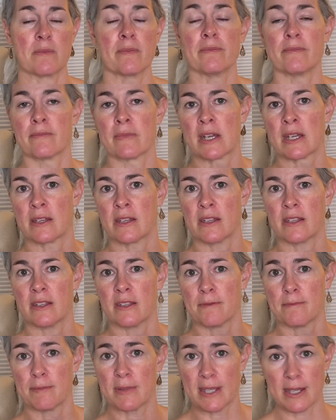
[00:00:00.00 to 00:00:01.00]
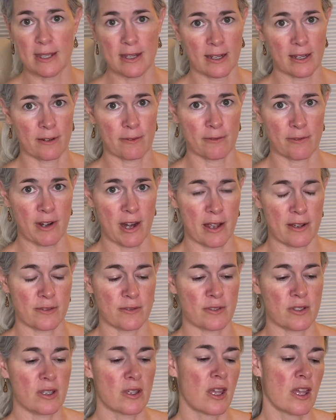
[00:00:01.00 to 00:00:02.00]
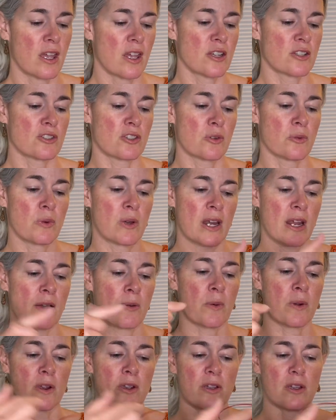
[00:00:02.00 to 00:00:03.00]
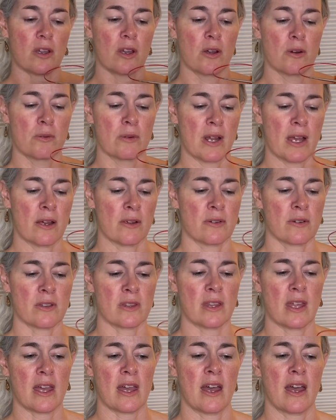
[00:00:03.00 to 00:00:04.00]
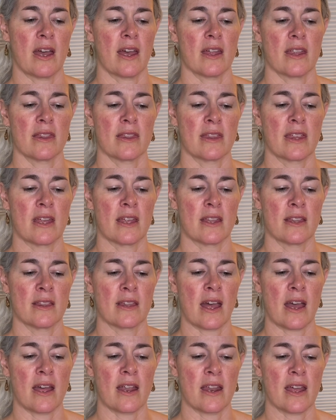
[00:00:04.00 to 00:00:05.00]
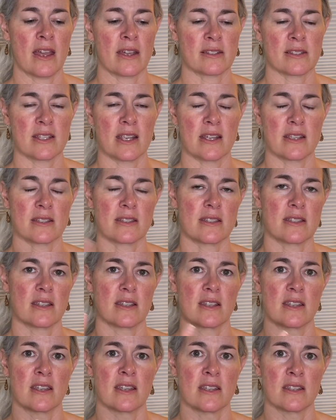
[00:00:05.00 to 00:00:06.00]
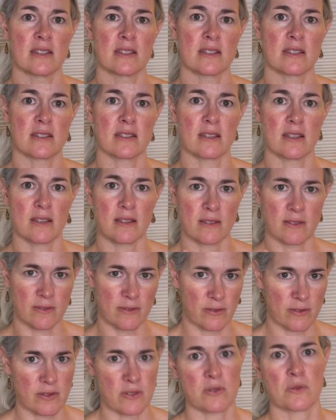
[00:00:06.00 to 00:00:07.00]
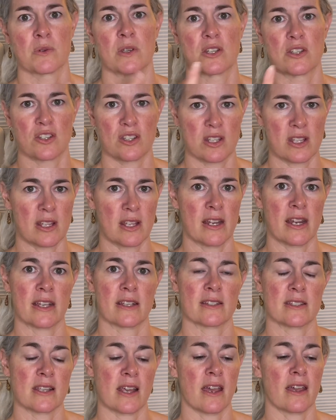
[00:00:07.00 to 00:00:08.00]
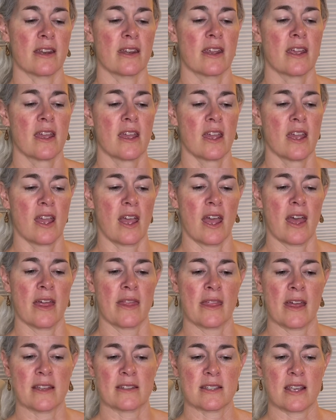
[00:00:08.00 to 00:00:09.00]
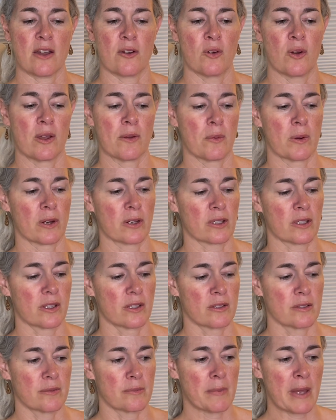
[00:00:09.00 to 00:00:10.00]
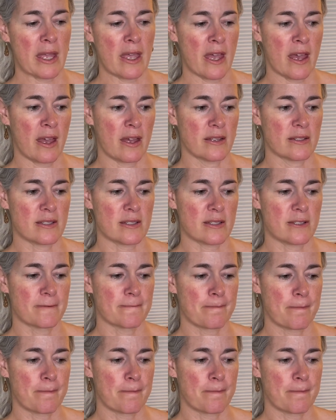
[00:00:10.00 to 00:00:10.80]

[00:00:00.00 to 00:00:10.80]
my beginning of round. So when I work around the hat, then that excess is switched to the next side. And that's how I work my hats.